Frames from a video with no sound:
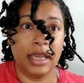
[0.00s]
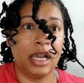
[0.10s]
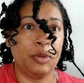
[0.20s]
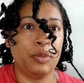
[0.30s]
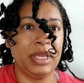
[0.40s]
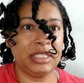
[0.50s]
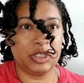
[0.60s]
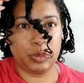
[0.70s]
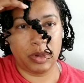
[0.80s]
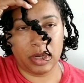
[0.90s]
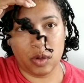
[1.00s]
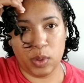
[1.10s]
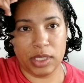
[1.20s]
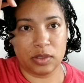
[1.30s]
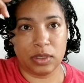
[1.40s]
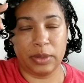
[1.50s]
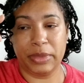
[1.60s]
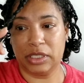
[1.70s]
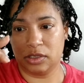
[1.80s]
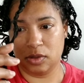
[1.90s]
I'm gonna make this part quick, so let
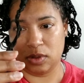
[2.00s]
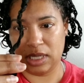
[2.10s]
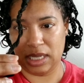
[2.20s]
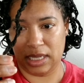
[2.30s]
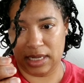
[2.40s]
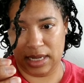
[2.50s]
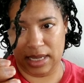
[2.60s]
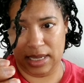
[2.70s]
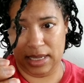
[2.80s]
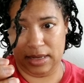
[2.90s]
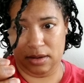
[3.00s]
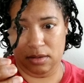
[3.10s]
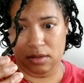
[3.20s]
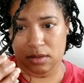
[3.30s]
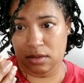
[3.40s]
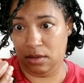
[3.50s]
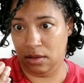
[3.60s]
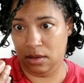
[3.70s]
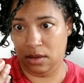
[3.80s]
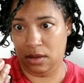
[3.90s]
me just go ahead and
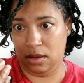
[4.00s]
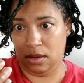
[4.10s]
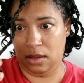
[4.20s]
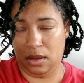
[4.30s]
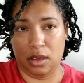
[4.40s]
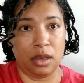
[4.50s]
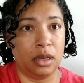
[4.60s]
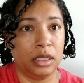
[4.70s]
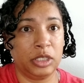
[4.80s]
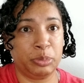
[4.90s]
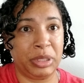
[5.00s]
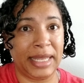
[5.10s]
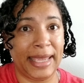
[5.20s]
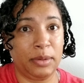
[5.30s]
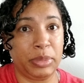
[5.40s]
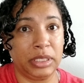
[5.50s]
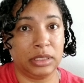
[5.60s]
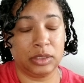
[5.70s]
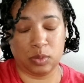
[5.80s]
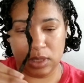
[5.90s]
unplait
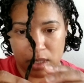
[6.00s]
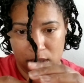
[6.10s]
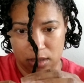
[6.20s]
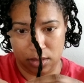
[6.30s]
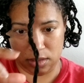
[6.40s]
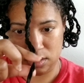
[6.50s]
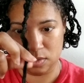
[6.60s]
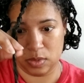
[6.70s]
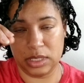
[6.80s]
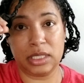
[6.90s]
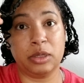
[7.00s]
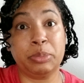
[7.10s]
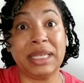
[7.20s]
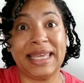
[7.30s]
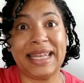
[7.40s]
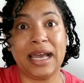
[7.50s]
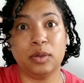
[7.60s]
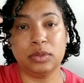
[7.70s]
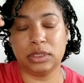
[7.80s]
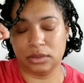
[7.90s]
because we did a plait
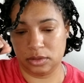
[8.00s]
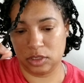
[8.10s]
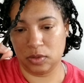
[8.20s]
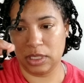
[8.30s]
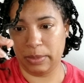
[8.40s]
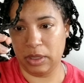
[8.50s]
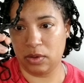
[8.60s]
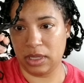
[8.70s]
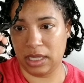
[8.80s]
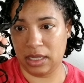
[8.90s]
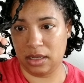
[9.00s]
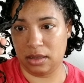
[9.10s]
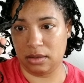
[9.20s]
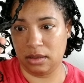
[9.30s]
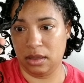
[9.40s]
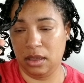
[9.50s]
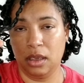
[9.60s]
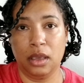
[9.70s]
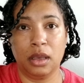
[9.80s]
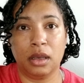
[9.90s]
out. So let me go ahead and
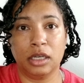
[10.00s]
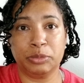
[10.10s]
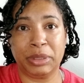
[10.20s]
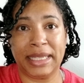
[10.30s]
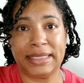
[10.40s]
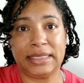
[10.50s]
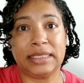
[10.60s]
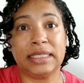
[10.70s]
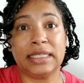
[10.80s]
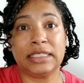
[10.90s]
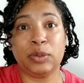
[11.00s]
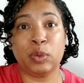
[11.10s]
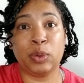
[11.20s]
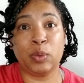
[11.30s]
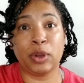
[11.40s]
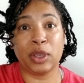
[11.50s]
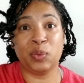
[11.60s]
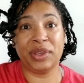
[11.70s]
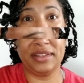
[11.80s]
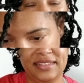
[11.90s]
unplait this and let's see what we're
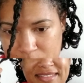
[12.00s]
working with.